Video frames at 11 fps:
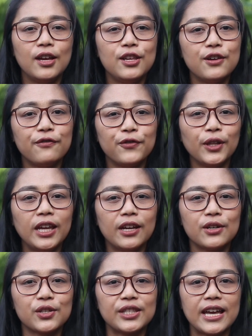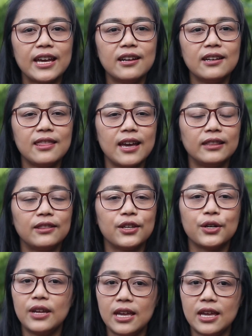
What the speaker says: You fully understand that there